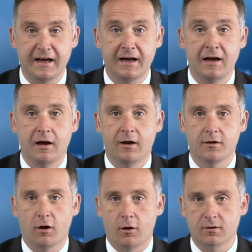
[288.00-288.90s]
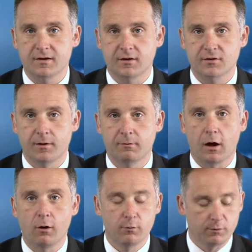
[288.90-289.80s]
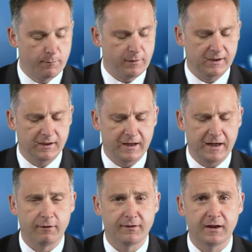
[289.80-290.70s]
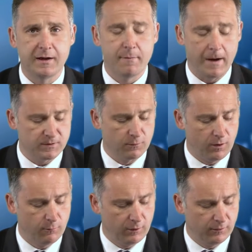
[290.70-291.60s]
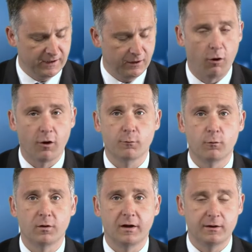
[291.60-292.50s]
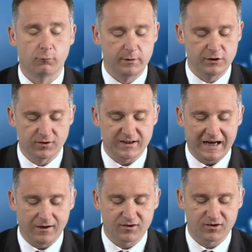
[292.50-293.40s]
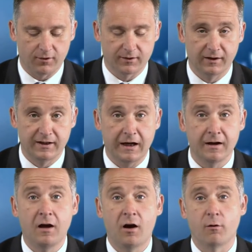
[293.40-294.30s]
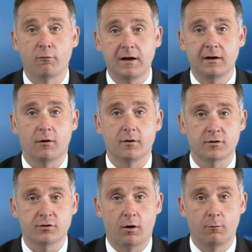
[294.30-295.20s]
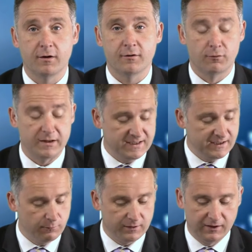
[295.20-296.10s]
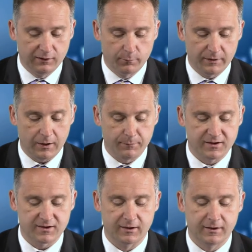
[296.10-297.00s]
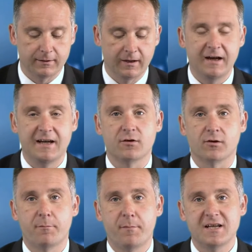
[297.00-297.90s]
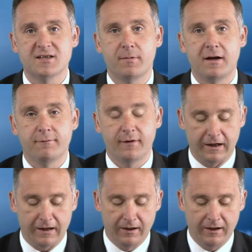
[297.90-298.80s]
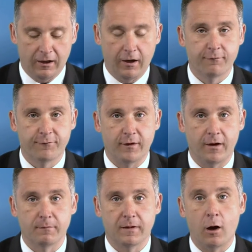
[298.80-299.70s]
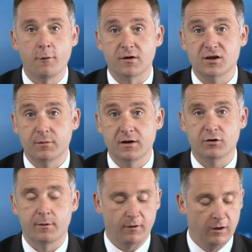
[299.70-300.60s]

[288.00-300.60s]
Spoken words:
Air and Arctic Stream. Going with Rebellion Air, I think he mapped quite well here. Either will lead or will be just outside the leader. I really like the trial win. I thought he did it with a little bit up his sleeve. He's got the best speed figure over a sprint trip